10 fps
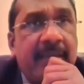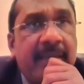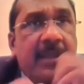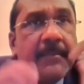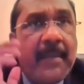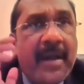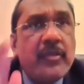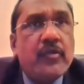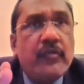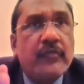Ilma
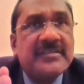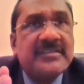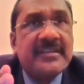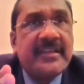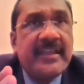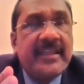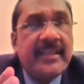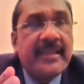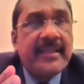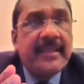
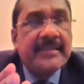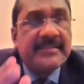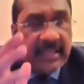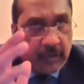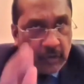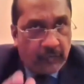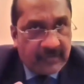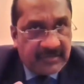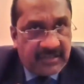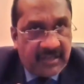University is a
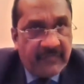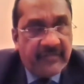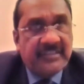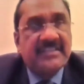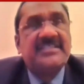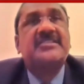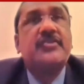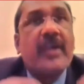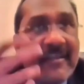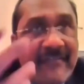university which is
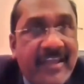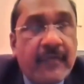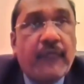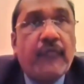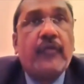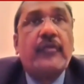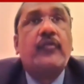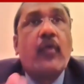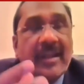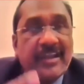striving for
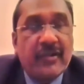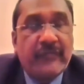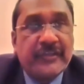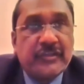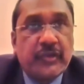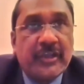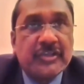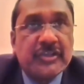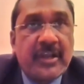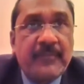quality of
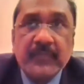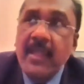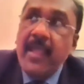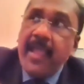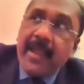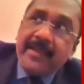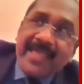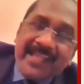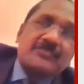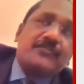education, and
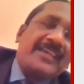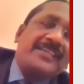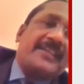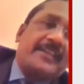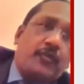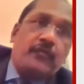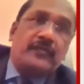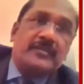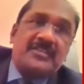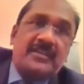XYZ
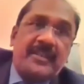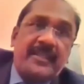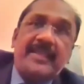University